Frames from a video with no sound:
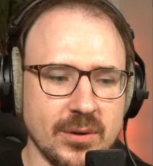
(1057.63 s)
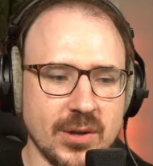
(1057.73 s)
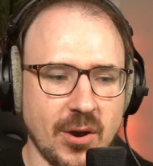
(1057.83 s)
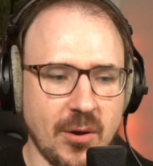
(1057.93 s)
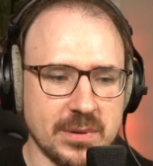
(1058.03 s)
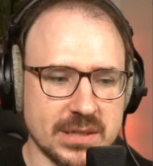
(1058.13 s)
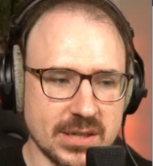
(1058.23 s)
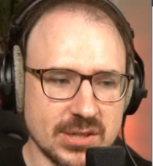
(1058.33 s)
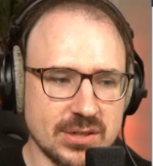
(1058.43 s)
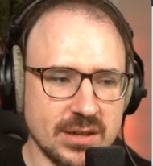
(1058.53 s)

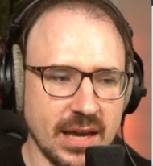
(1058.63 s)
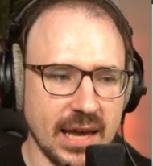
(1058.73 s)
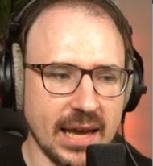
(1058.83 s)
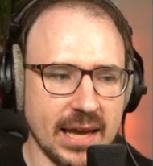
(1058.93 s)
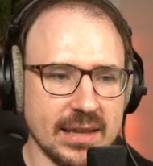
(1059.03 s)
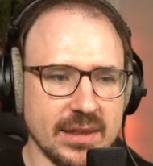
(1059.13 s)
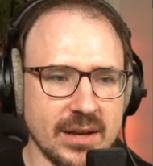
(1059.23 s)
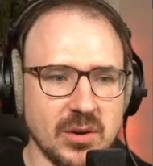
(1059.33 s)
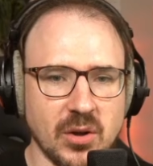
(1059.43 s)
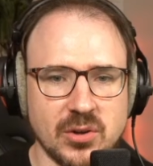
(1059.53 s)
competition and
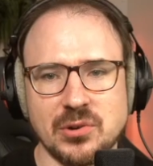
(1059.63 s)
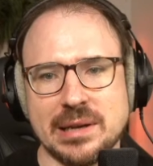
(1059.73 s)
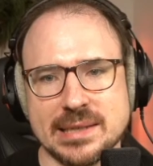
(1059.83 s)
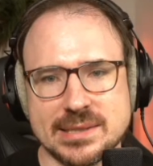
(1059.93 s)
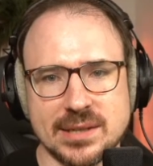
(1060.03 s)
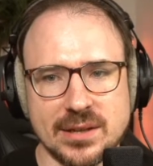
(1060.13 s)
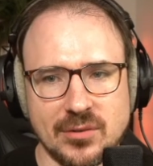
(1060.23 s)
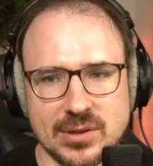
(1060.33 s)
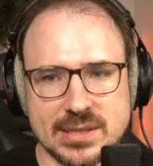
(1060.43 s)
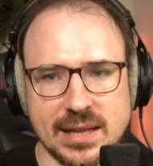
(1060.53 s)
then not release the
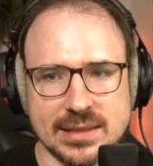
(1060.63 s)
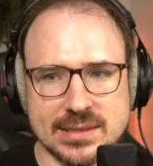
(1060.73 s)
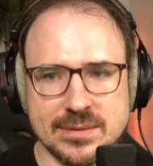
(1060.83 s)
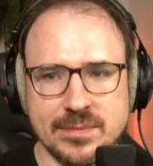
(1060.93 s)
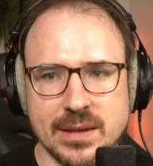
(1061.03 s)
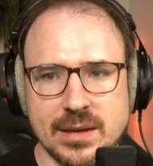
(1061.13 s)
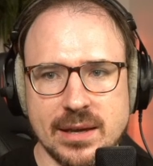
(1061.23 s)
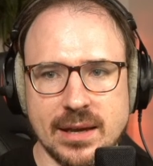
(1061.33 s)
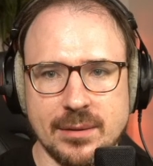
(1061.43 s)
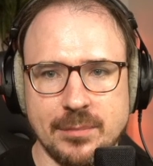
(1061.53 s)
results
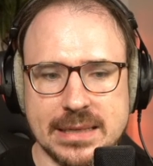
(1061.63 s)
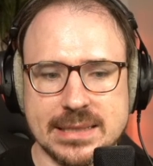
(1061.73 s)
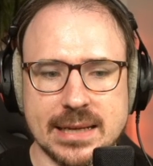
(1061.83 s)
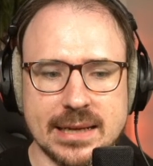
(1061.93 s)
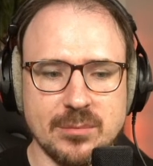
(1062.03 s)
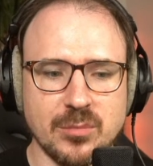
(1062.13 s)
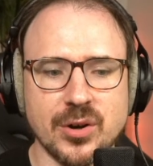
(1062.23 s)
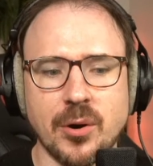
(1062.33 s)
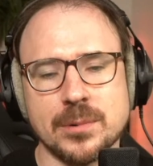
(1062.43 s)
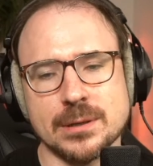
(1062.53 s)
and basically
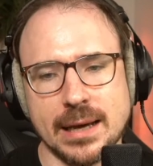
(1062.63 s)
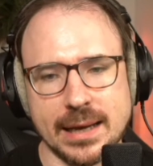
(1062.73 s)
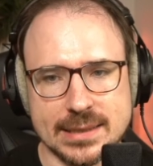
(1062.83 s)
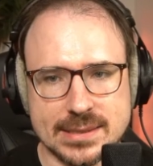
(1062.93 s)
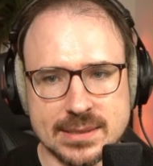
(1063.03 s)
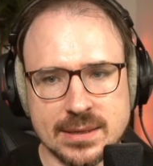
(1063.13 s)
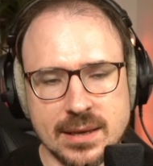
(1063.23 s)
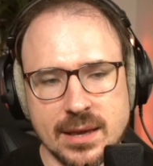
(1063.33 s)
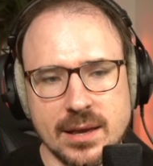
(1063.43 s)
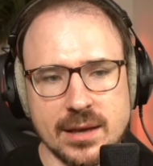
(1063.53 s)
monopolize
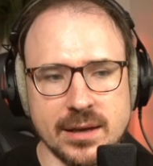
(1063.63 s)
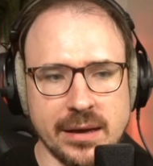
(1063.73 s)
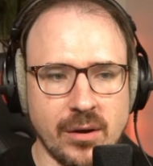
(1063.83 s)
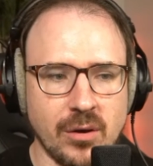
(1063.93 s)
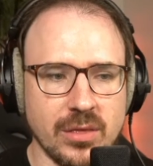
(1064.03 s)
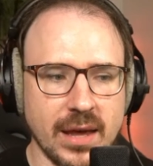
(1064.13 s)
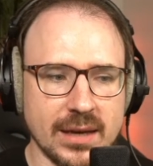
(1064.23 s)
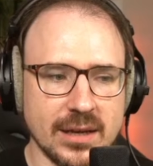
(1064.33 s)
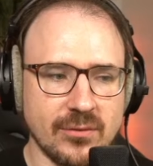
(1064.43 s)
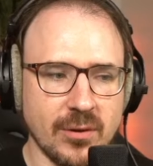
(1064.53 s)
on that
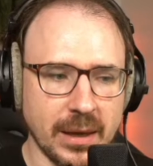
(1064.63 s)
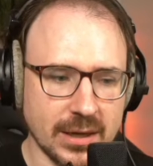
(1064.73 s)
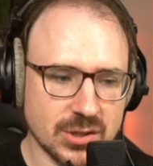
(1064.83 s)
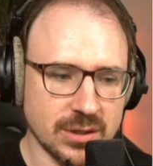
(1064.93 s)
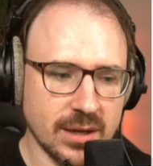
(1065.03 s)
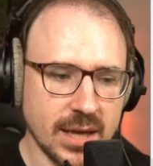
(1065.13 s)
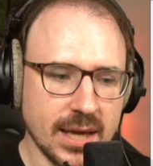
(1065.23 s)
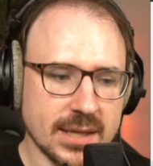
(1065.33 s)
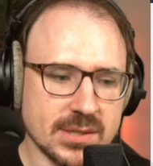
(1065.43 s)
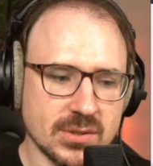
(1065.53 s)
information.
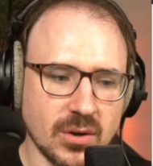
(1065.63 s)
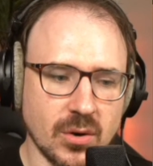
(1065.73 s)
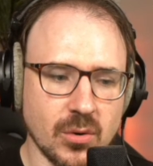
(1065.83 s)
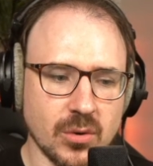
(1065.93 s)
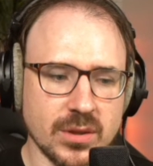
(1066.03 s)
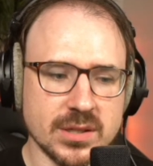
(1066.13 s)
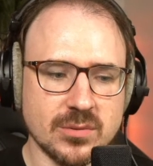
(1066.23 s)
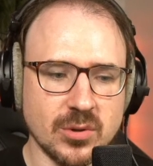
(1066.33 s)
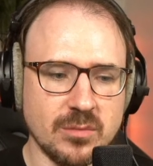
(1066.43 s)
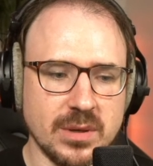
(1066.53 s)
So this
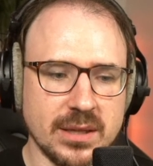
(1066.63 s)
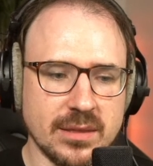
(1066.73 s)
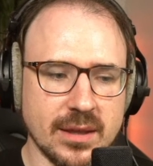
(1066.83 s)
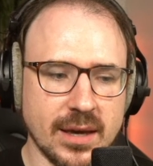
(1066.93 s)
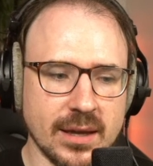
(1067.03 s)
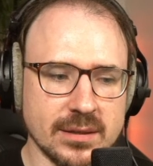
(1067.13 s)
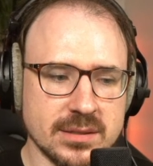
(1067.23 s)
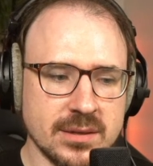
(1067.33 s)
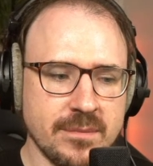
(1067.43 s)
would mean that